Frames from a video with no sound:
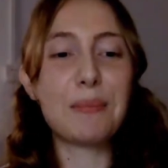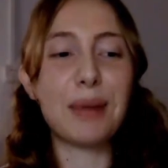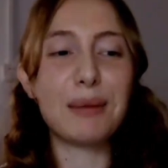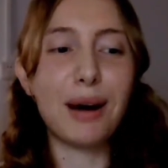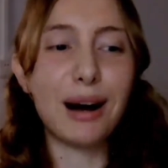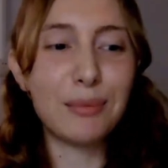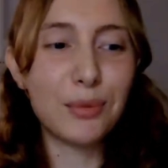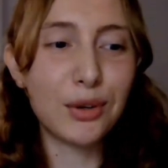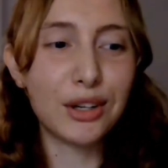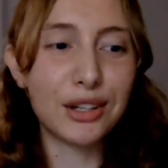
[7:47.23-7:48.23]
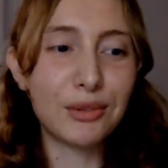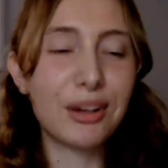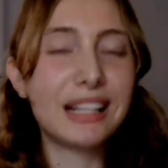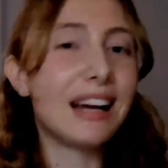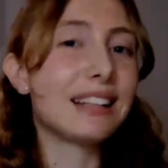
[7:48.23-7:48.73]
my mom would
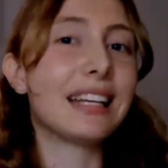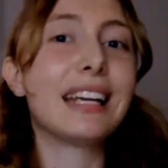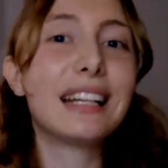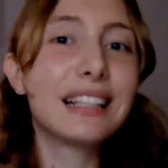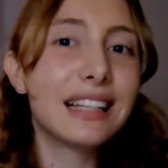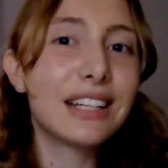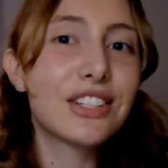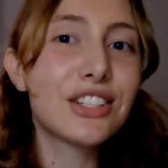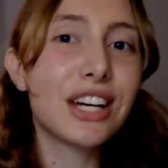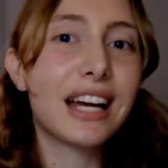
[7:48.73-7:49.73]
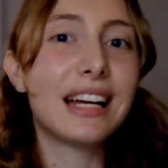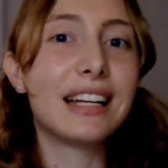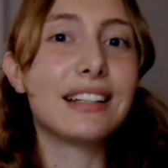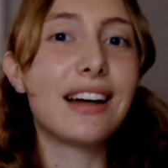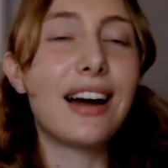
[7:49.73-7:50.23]
read out the English
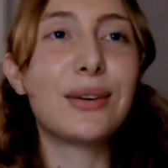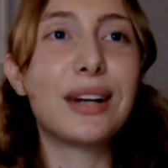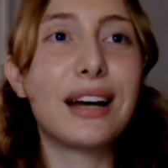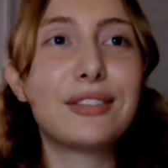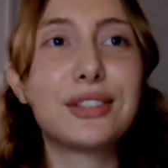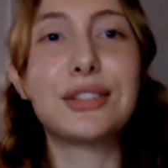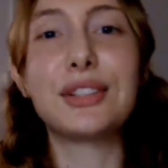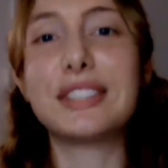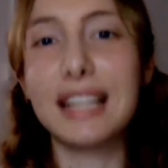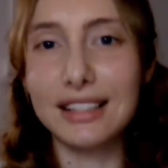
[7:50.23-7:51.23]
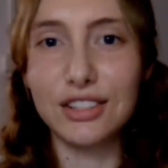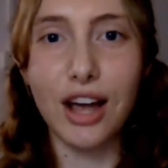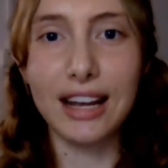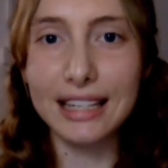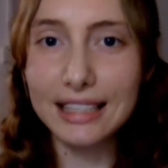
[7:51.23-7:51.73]
and I would have to say the
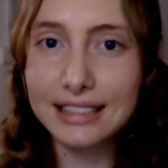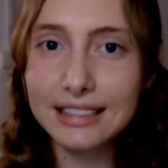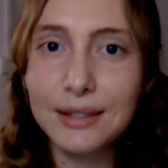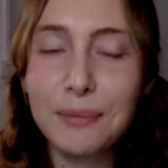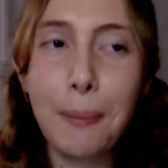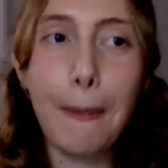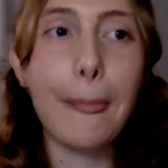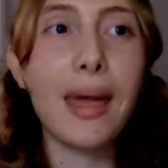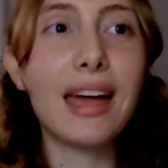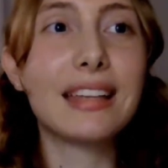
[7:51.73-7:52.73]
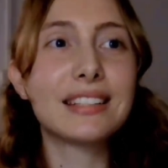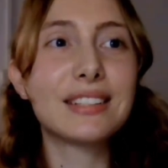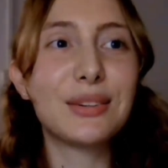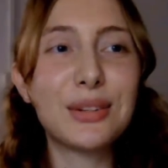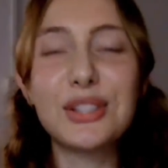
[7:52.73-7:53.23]
Chinese. And
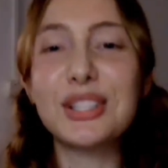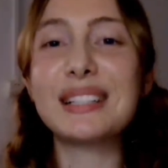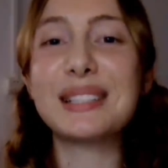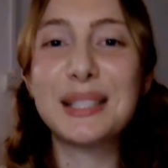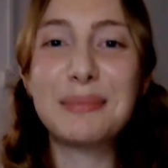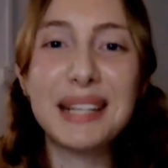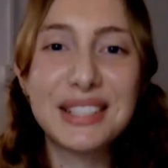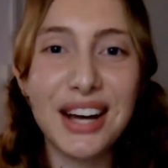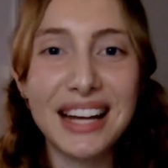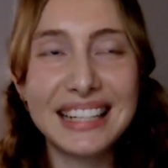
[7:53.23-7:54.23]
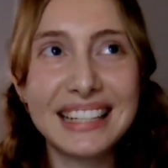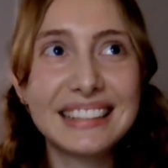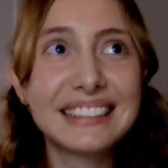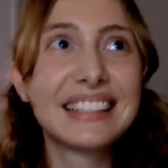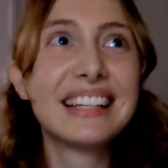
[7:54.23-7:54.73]
although she doesn't speak
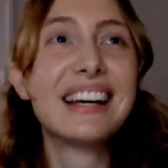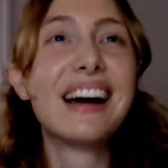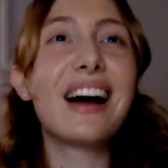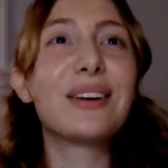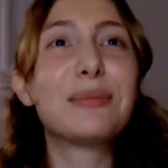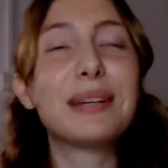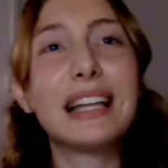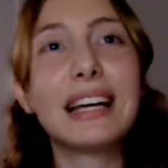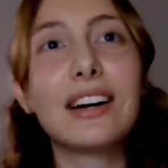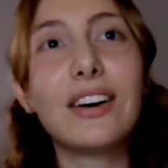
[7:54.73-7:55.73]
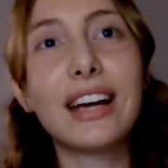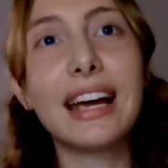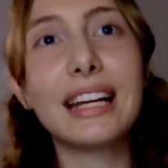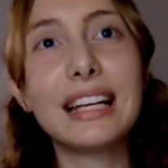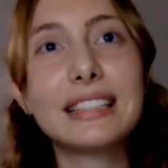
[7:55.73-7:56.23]
Chinese, I would be like,
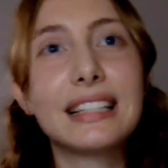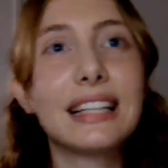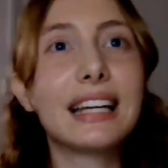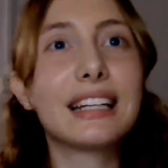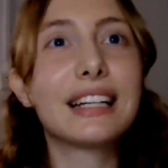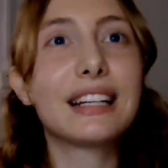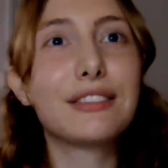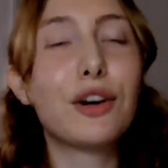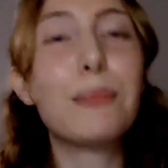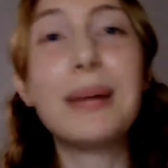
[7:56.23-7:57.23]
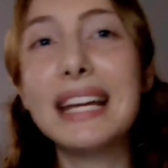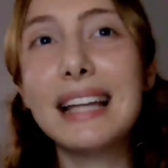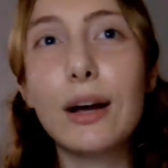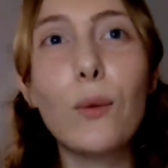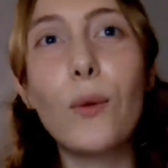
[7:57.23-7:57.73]
okay, is it like, for me,
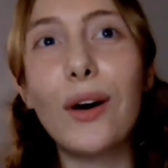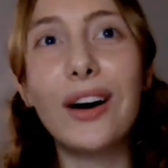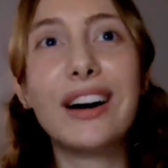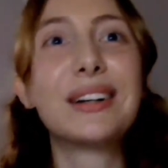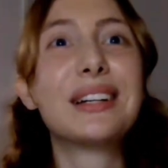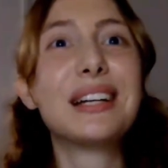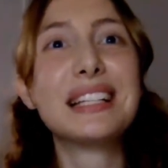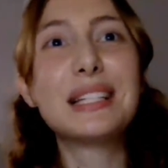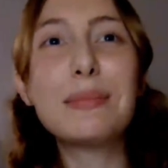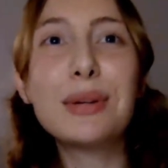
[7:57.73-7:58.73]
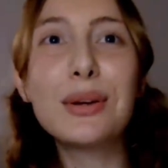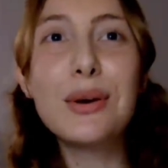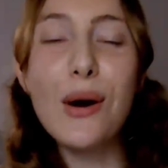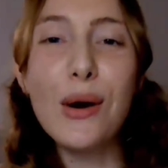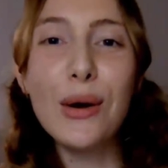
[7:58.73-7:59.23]
like,
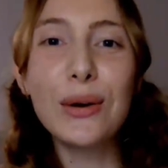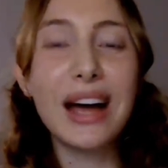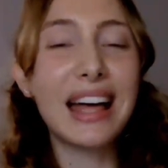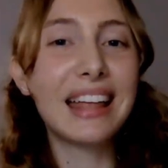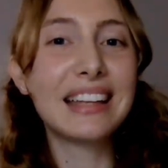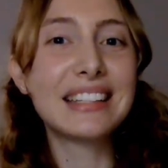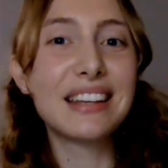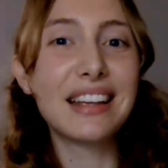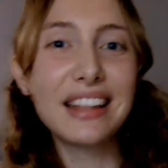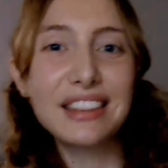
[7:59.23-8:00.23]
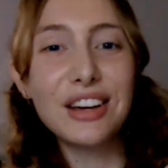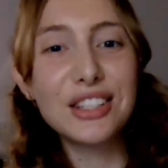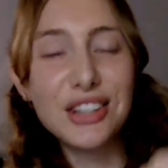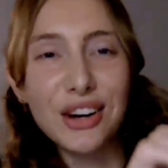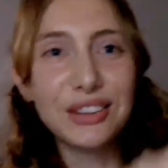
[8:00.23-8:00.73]
W-O, and
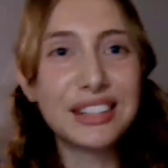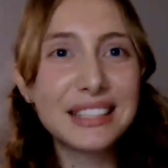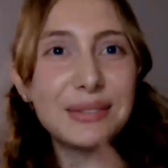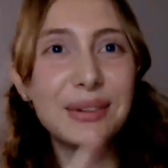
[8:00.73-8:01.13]
third tone, this